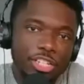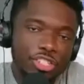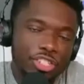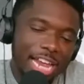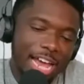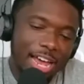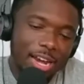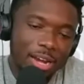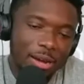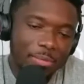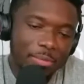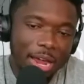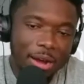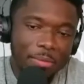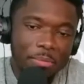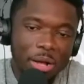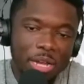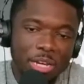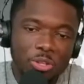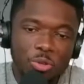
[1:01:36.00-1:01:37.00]
not an amount of
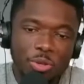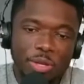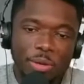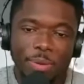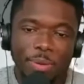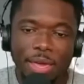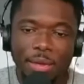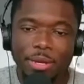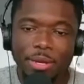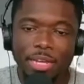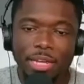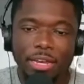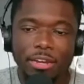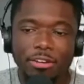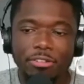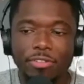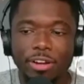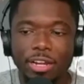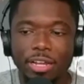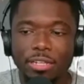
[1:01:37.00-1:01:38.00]
money you could pay me to get in the
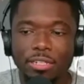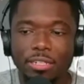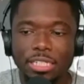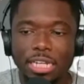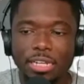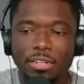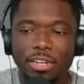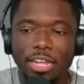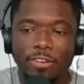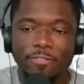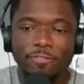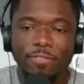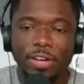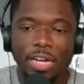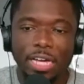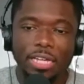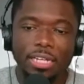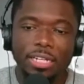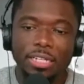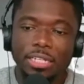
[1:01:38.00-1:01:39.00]
ring and, and, and
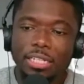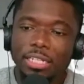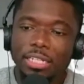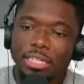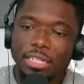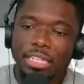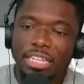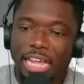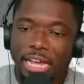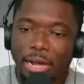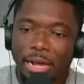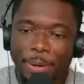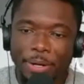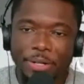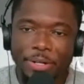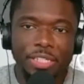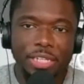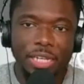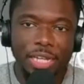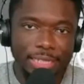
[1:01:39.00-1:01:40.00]
fight like a
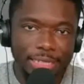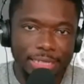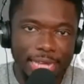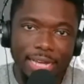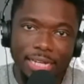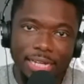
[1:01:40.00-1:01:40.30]
person like that.